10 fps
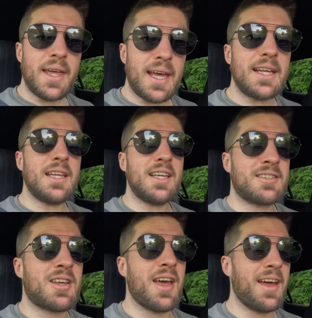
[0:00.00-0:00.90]

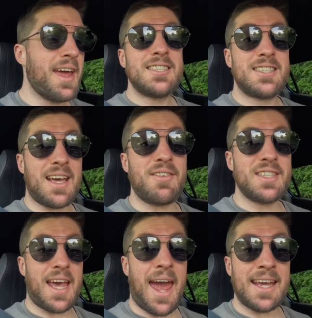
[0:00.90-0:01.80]
It's
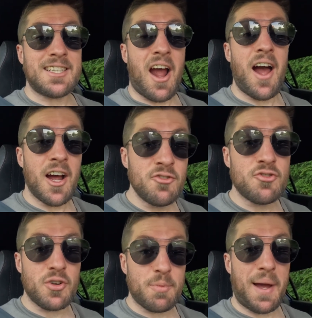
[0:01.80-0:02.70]
£700 to
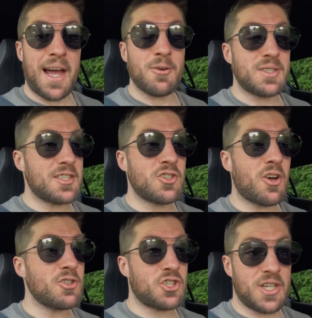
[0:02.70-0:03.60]
£800. It's
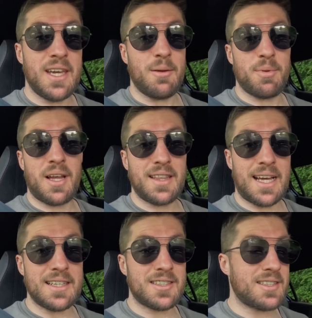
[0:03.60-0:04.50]
not cheap. Like
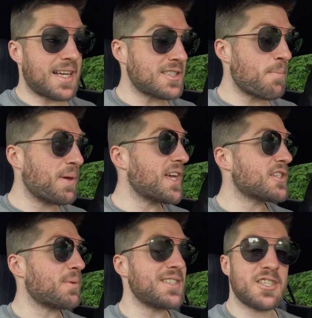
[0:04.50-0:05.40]
that's a big
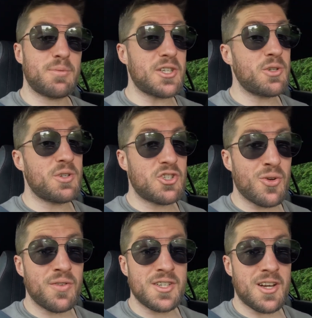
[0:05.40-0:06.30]
expense, especially when
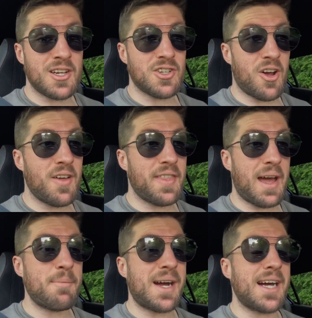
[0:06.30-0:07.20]
two of the tires aren't
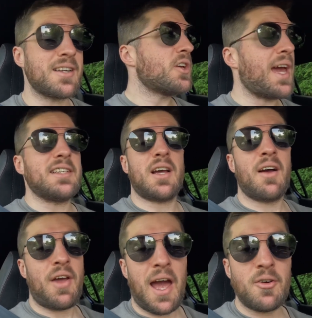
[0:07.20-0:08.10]
that bad. So yes,
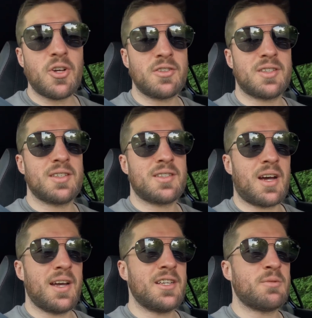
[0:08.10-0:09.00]
I've held on to the
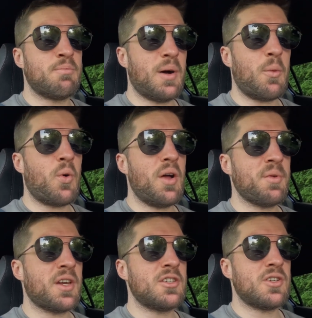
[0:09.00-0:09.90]
tires, but what
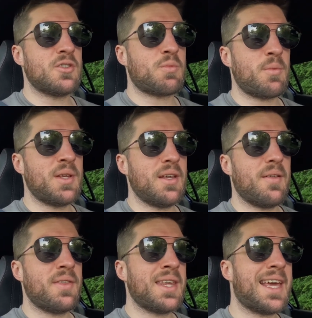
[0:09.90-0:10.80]
I'm going to do is probably
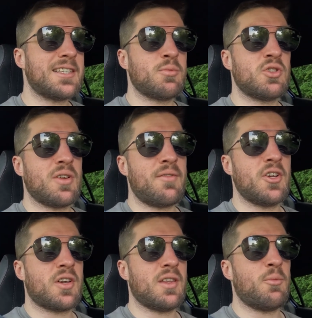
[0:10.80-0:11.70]
get someone to have a
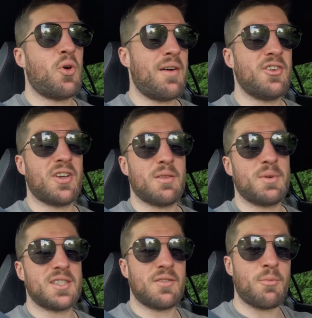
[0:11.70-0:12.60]
look at them or have a look at them
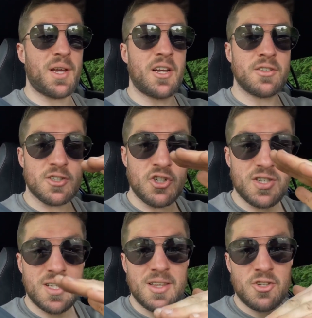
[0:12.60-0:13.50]
myself a bit closer and
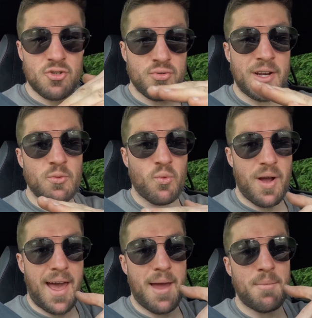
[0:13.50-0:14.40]
just see the tread
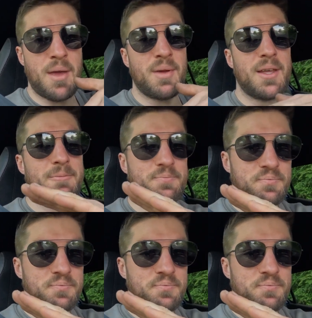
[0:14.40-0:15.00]
wear. Maybe